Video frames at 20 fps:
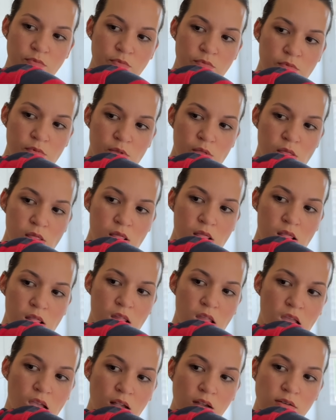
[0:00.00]

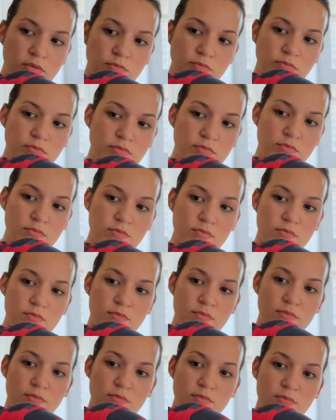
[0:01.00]

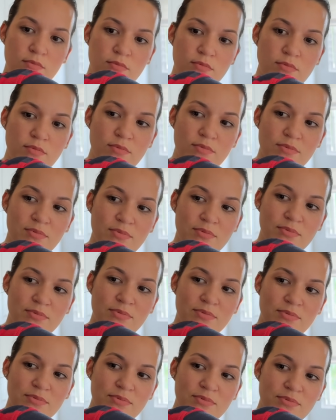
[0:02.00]

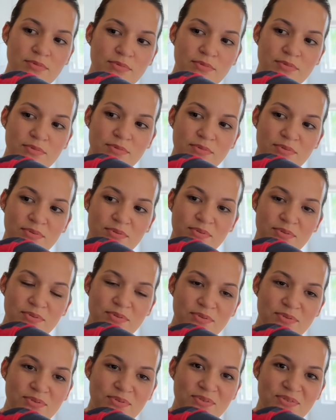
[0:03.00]

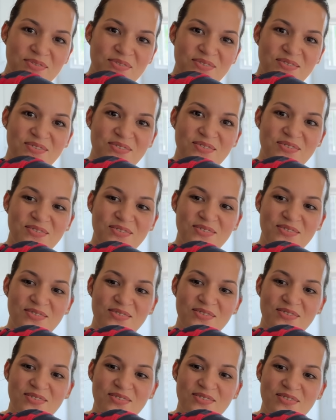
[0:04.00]
(silent)